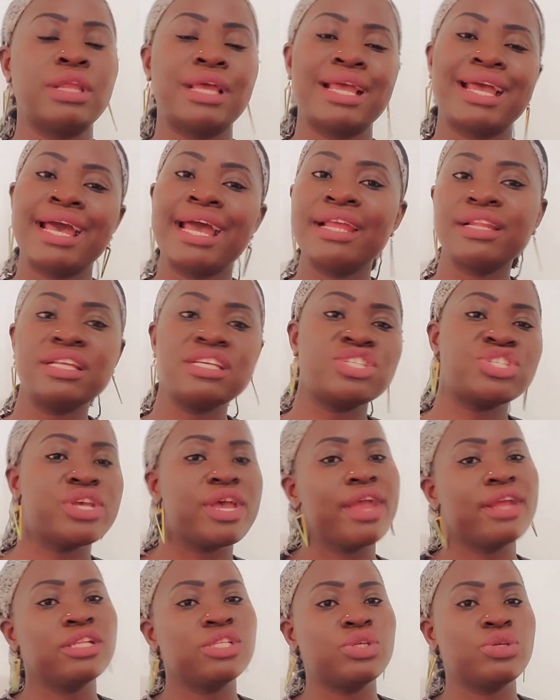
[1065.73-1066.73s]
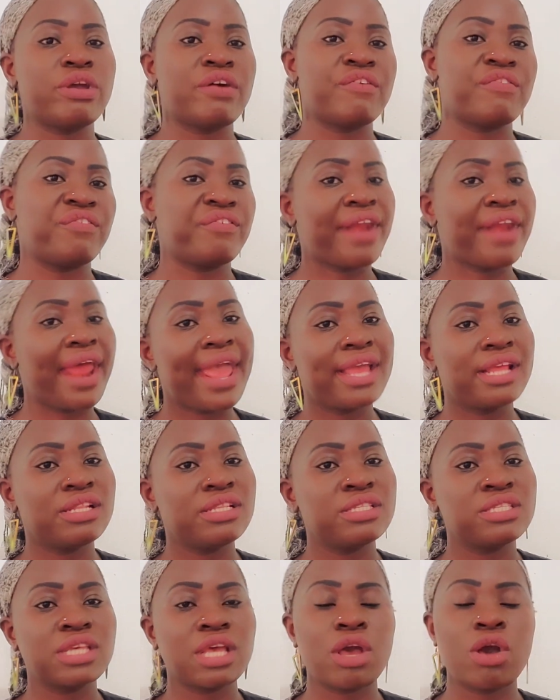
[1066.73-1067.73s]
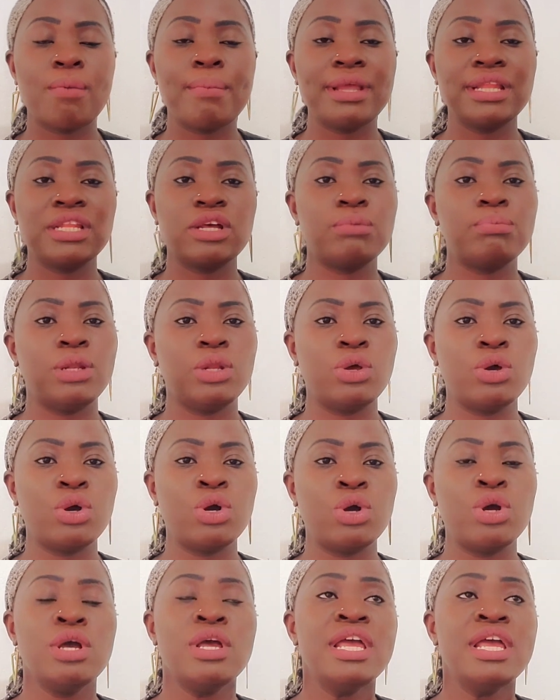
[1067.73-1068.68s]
kindly share it to your friends, comment down below,